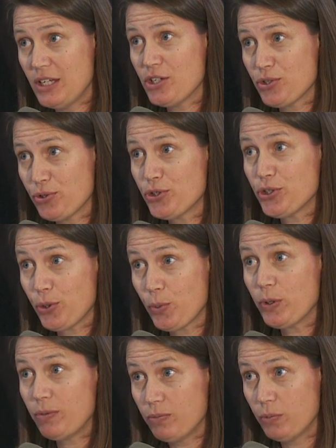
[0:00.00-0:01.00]
eastern shore
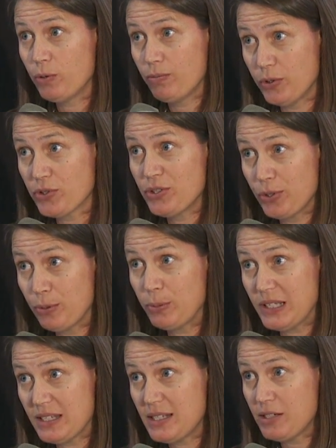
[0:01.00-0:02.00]
will most
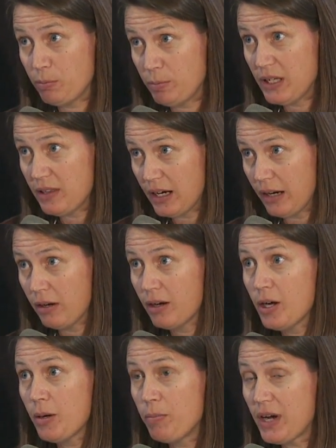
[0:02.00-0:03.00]
notably still be there.
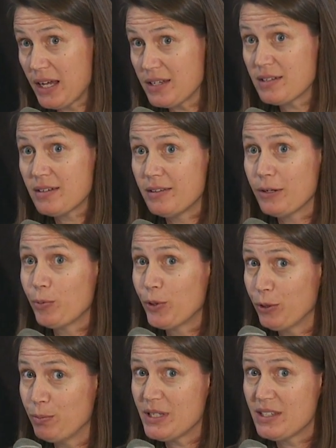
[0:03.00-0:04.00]
But there
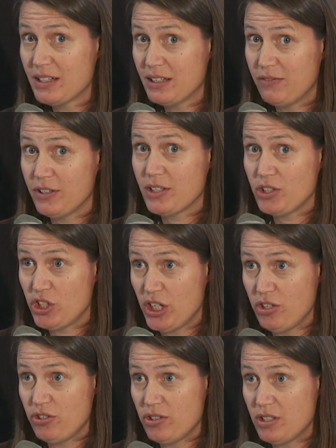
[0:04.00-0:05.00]
will be significant
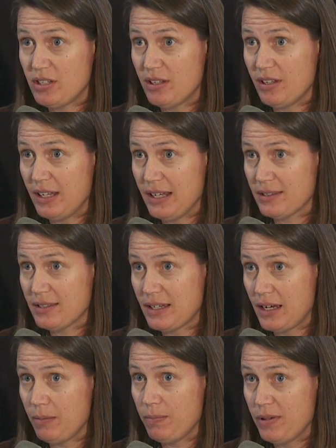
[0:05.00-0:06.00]
changes to the
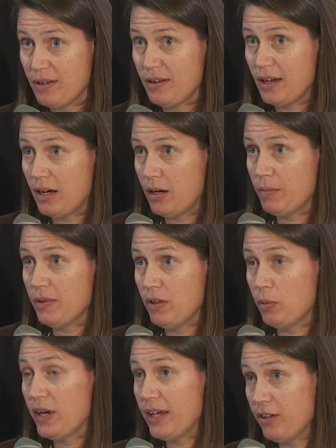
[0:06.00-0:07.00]
landscape in
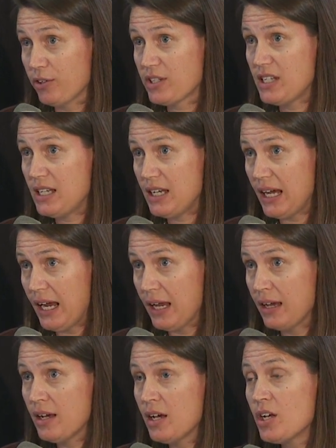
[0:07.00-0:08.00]
the way it looks today.
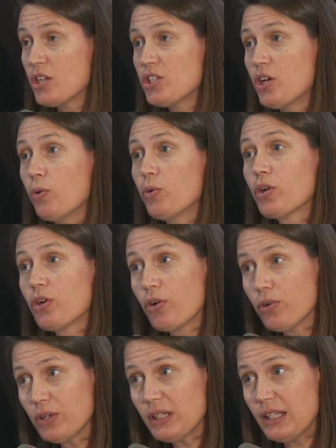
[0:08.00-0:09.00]
So
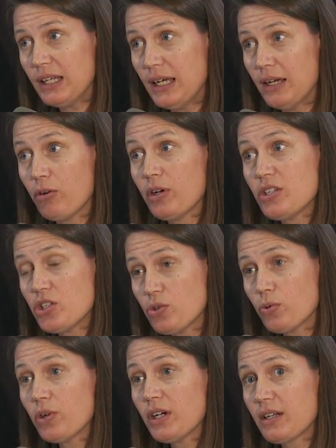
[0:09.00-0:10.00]
currently, or
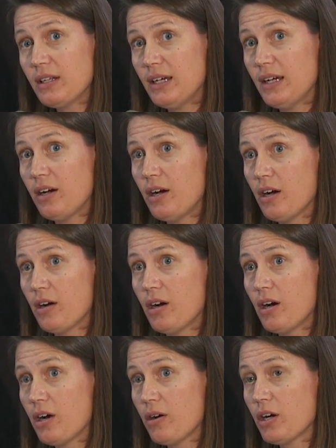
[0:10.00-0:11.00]
historically,
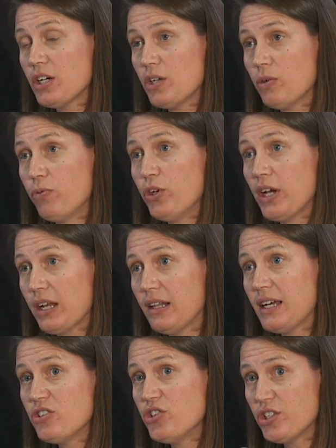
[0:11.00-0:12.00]
if we
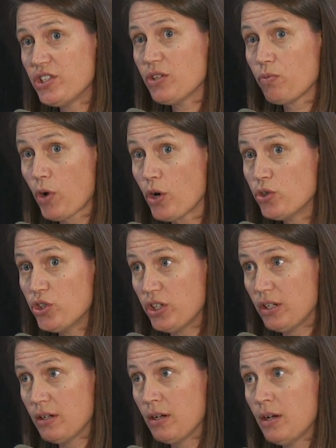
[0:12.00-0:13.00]
analyze just
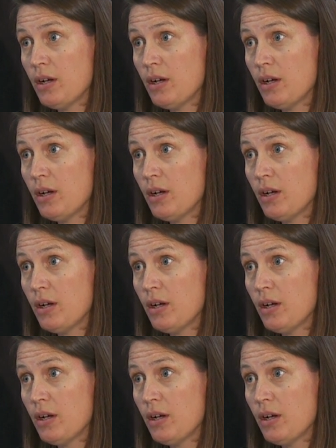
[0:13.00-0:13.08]
erosion,